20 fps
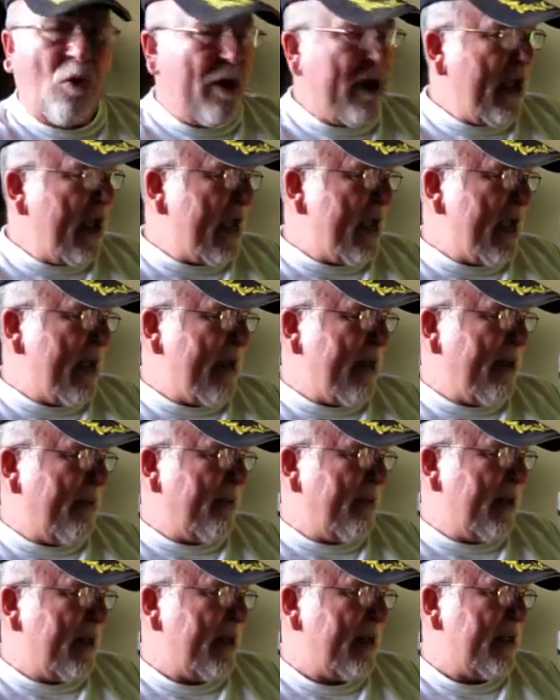
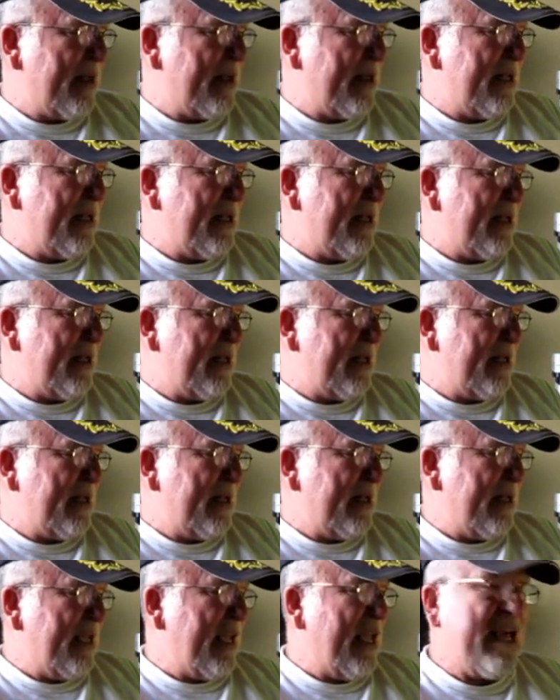a.m.,
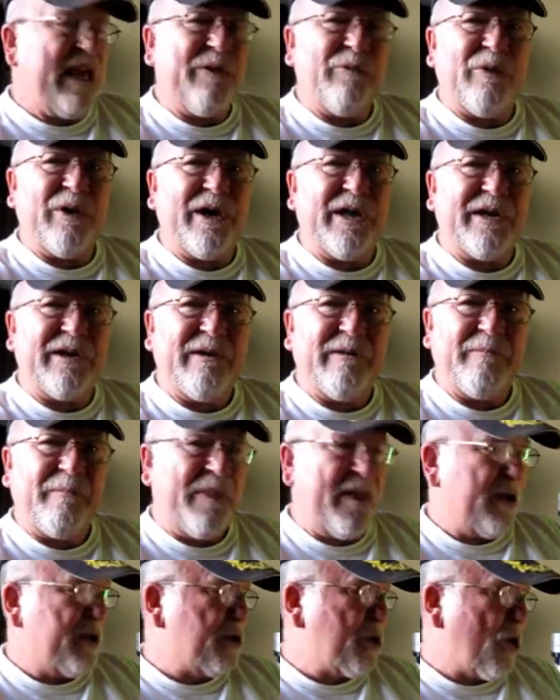he would
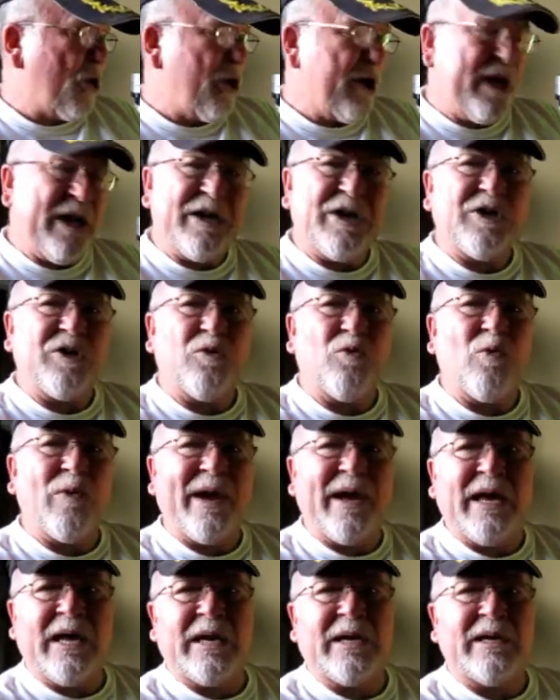turn into the
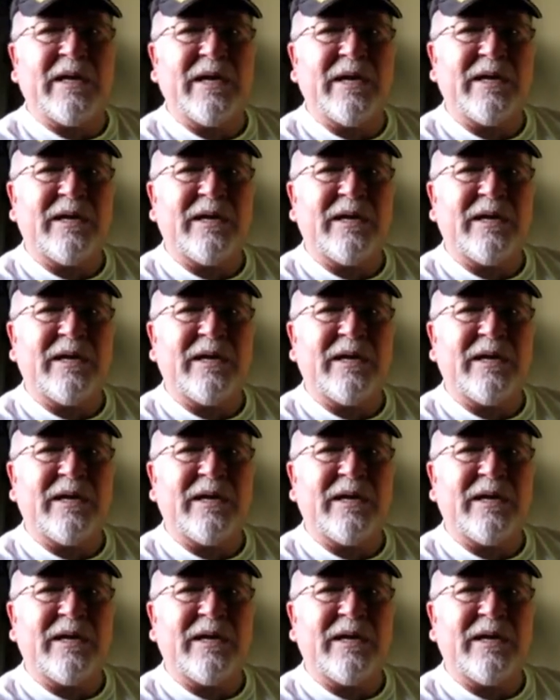wind,